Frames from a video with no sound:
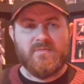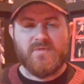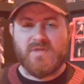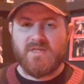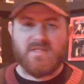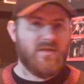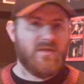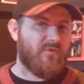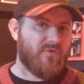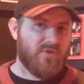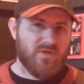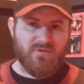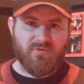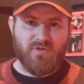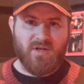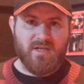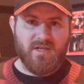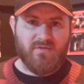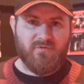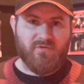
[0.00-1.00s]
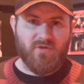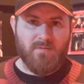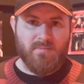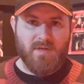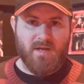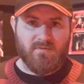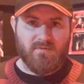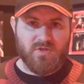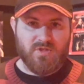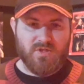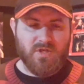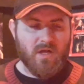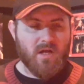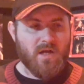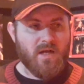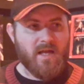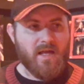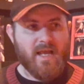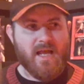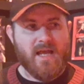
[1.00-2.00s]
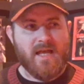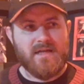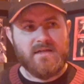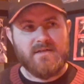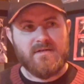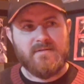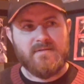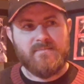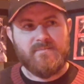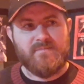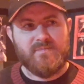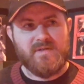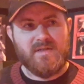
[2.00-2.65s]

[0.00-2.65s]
this is the first Freddy film I ever saw, and